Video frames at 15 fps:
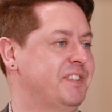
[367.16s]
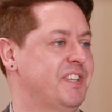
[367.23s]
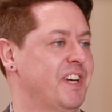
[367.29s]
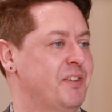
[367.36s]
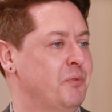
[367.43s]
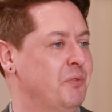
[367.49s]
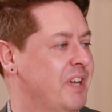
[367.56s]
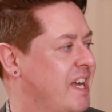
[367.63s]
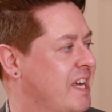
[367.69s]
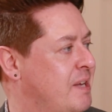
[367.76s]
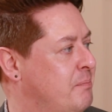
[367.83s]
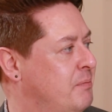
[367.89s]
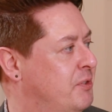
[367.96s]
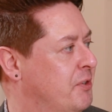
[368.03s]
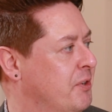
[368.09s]
test would
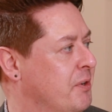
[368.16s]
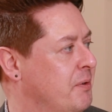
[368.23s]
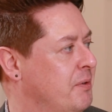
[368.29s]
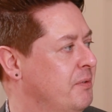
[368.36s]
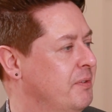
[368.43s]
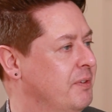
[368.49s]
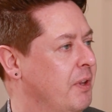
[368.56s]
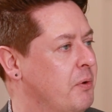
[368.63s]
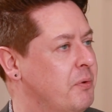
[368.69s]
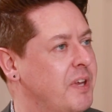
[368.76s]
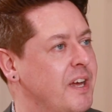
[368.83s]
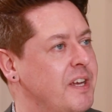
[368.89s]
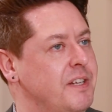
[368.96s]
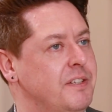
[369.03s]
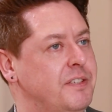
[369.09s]
aim to
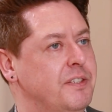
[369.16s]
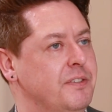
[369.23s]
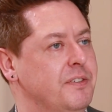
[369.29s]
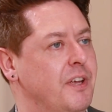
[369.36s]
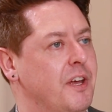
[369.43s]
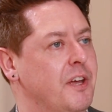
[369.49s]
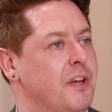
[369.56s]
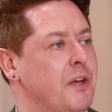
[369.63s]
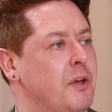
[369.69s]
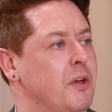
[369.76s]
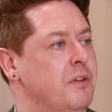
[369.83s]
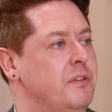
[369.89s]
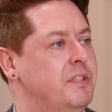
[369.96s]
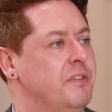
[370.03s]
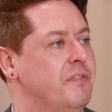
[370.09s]
locate
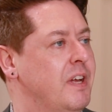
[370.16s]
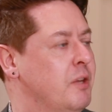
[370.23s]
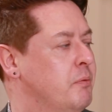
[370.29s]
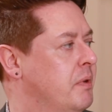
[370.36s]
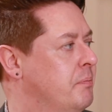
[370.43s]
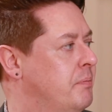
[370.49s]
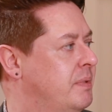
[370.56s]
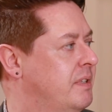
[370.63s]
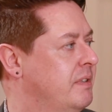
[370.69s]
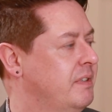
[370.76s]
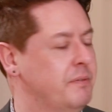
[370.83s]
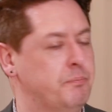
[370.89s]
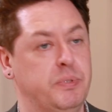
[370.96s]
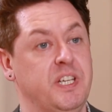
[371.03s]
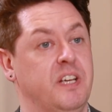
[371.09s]
development,
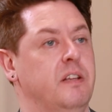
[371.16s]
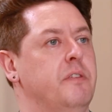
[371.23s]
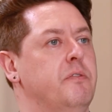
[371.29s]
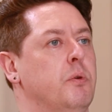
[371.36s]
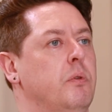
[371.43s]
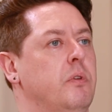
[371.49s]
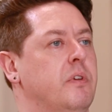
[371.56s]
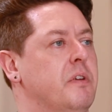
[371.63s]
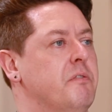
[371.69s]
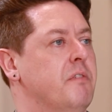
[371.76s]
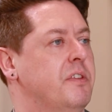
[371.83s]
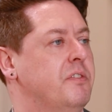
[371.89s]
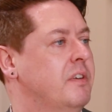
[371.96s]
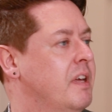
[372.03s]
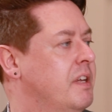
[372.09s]
particularly if you were looking at
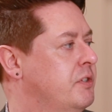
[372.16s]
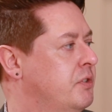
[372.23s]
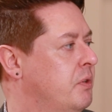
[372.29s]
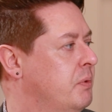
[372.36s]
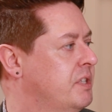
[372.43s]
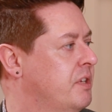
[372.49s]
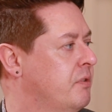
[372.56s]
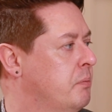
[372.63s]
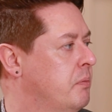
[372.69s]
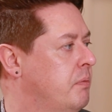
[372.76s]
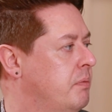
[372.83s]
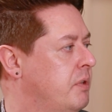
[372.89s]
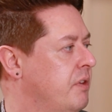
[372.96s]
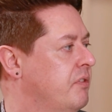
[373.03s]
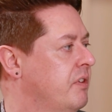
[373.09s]
residential, which is
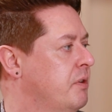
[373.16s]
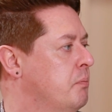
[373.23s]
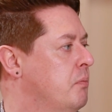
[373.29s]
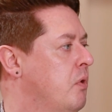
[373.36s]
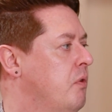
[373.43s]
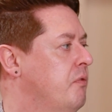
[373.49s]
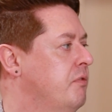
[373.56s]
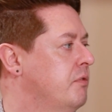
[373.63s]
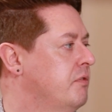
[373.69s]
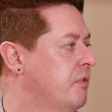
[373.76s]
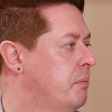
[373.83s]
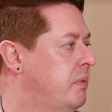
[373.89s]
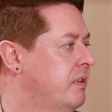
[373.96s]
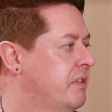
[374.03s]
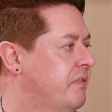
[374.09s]
considered more
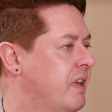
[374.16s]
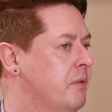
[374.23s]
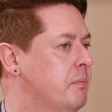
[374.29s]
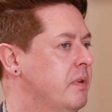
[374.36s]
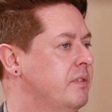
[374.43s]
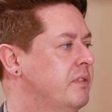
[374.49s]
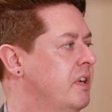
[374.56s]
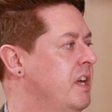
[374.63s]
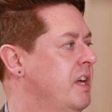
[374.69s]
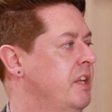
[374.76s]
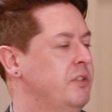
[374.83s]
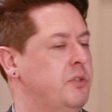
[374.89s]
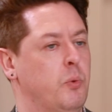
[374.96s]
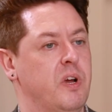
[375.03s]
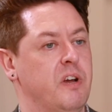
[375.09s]
vulnerable development,
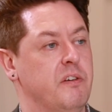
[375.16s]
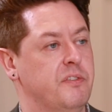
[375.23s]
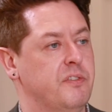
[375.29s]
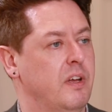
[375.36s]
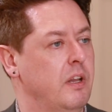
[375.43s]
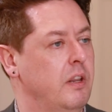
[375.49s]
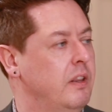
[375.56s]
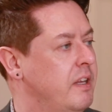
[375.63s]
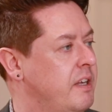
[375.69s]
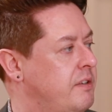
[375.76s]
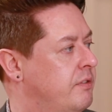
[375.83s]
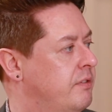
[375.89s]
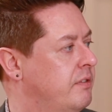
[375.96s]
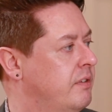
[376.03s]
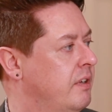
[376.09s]
to where it's at
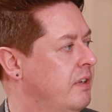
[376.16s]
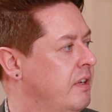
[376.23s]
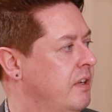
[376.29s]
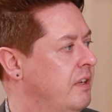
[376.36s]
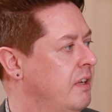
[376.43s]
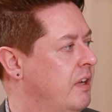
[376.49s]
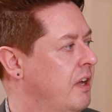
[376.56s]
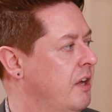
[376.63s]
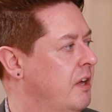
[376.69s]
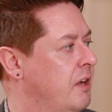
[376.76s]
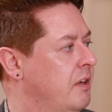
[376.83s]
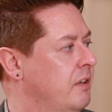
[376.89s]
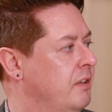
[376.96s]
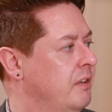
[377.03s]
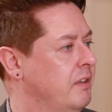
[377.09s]
least
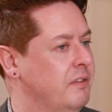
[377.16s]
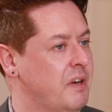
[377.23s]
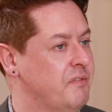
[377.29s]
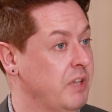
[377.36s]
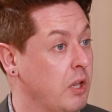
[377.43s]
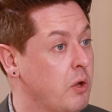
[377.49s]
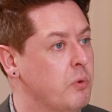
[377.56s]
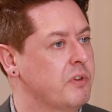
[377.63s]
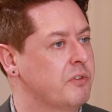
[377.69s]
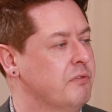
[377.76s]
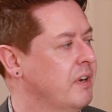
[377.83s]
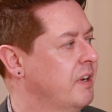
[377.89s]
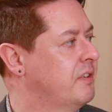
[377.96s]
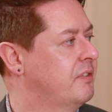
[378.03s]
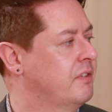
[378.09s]
at the lowest
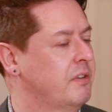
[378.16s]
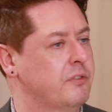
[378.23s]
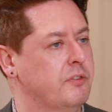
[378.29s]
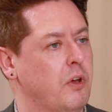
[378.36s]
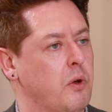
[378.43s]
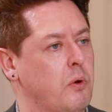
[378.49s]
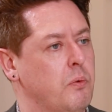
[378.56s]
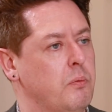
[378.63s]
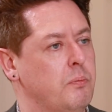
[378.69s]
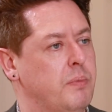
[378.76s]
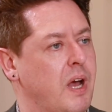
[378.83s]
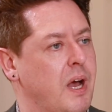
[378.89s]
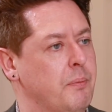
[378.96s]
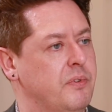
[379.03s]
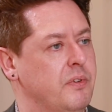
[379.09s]
risk, so
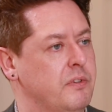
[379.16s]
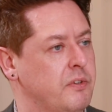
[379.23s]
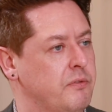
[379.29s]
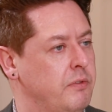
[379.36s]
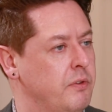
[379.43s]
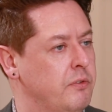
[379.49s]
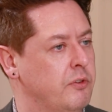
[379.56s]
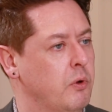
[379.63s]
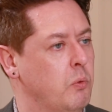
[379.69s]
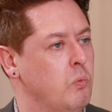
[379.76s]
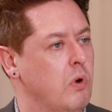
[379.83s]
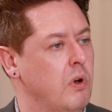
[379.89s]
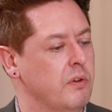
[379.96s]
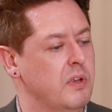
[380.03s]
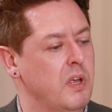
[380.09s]
perhaps into flood zone
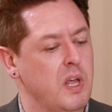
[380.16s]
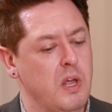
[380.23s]
1.